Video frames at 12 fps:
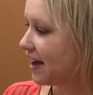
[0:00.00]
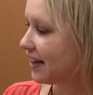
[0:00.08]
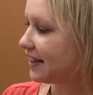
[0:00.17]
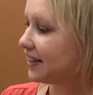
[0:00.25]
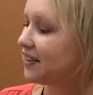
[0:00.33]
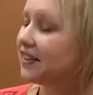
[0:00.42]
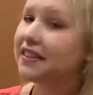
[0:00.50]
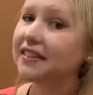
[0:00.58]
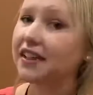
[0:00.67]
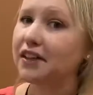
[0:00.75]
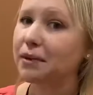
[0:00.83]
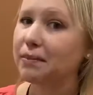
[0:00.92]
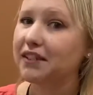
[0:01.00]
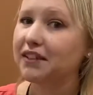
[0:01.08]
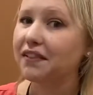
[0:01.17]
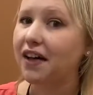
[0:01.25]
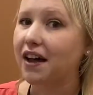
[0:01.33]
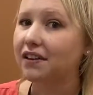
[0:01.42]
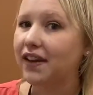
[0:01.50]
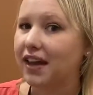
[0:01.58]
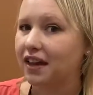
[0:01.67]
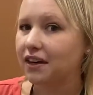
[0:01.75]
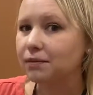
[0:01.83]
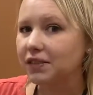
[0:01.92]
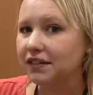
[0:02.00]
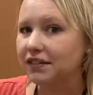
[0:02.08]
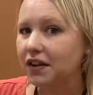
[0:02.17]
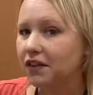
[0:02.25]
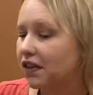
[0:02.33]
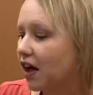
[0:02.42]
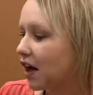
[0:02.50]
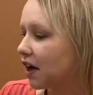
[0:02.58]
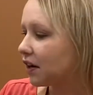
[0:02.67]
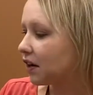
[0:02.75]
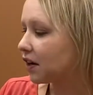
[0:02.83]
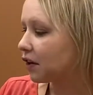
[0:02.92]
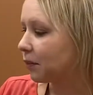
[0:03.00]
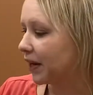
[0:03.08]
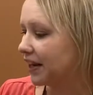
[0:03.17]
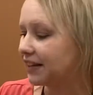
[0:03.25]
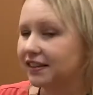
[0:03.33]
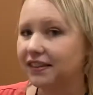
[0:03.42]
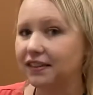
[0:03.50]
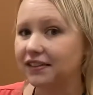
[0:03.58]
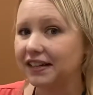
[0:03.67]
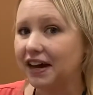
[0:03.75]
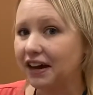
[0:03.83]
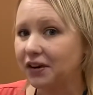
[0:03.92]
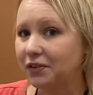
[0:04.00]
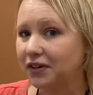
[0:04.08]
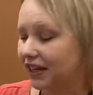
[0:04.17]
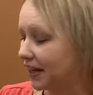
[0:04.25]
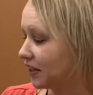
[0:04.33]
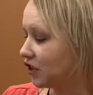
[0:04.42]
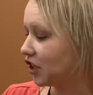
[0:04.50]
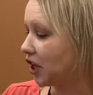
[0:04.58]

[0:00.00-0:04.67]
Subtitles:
Silly Sally meets a lot of animals along her way to the town, and she